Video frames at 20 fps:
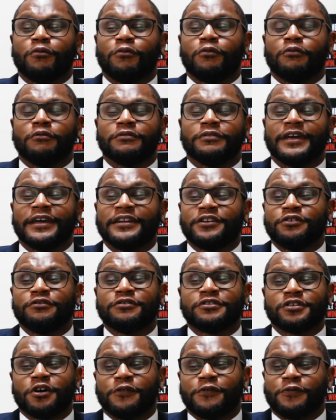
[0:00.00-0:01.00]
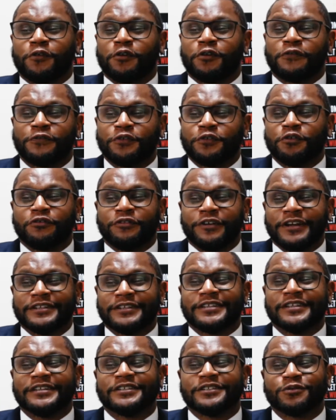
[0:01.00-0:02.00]
they do so for a few
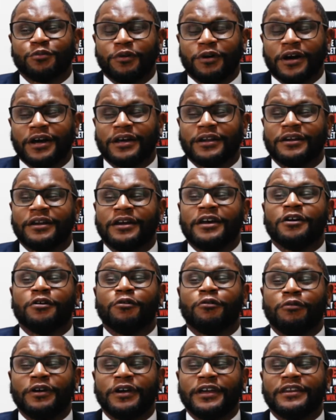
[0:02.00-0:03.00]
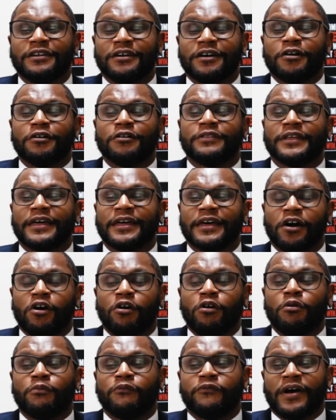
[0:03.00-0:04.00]
reasons. One, we know that
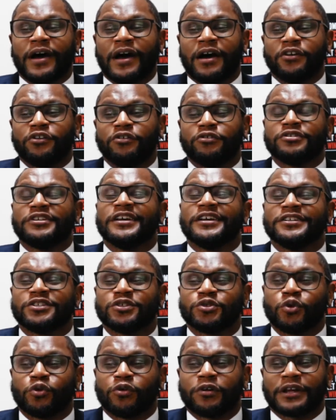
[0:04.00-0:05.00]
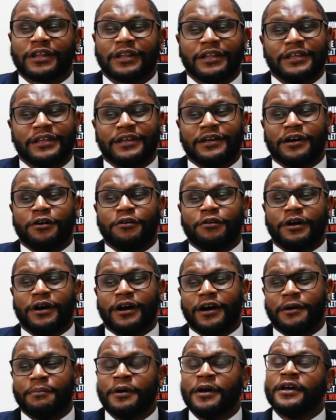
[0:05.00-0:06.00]
home values historically go
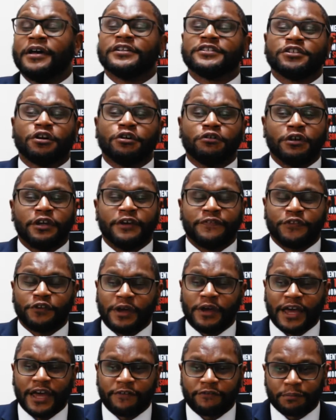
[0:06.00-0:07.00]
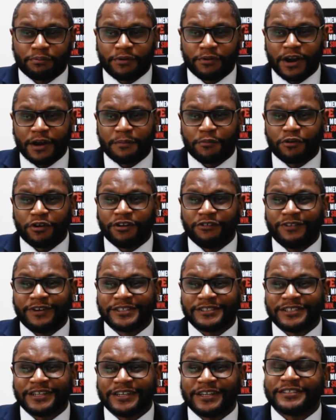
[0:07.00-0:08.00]
up. So if you have a primary
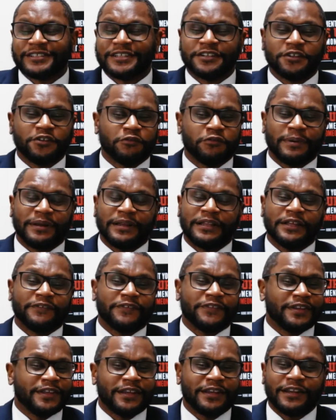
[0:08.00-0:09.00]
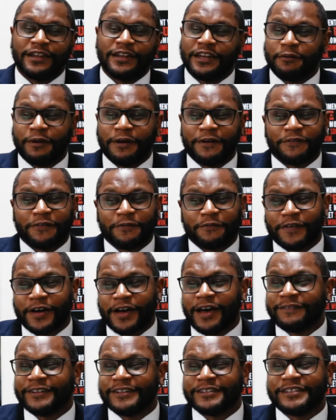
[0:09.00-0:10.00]
residence and you've been living in it anywhere from
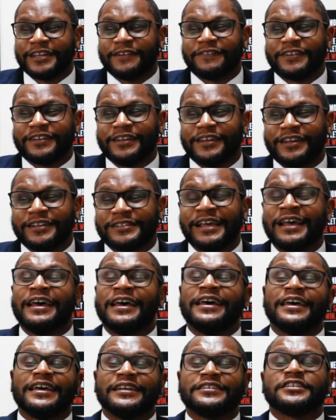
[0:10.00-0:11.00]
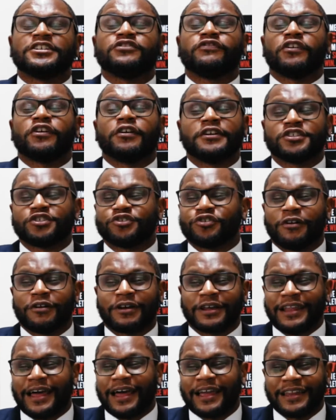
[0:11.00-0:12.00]
5 to 7 years, it's a very strong
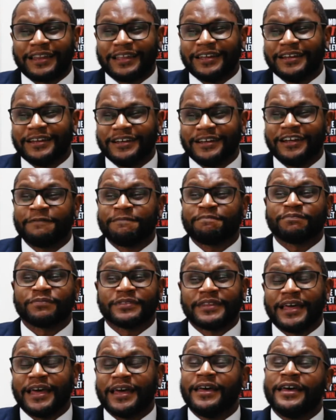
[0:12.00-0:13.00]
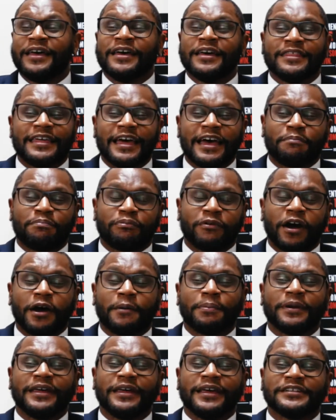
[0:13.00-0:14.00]
likelihood that that
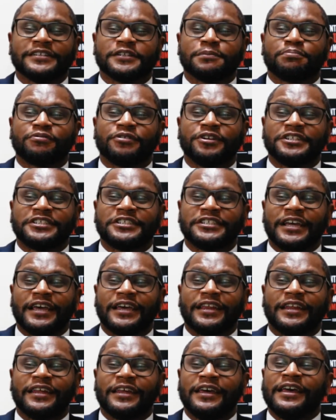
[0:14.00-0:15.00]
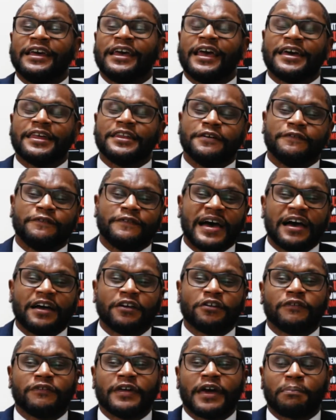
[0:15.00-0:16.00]
property has appreciated and the value
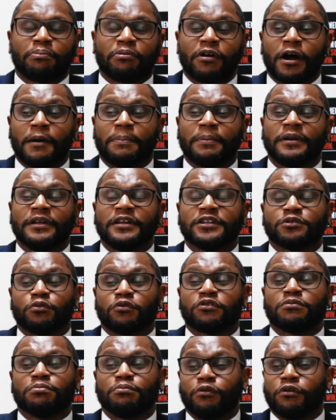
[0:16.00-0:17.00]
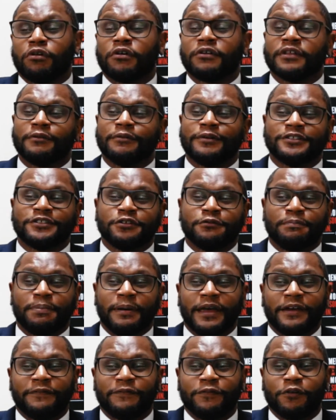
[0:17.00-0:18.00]
of that property is worth more than what you
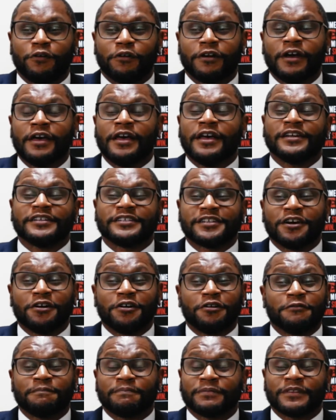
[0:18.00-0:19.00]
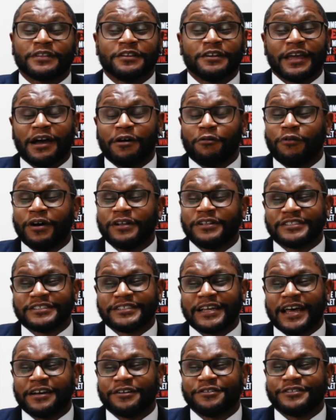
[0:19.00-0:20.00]
pay for it. So you got one
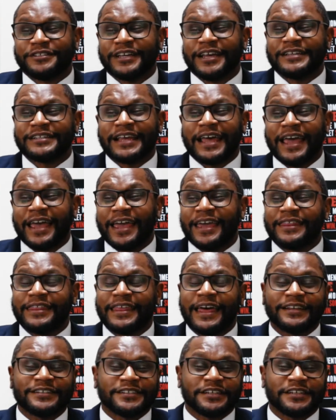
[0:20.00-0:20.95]
side who says, hey, that's an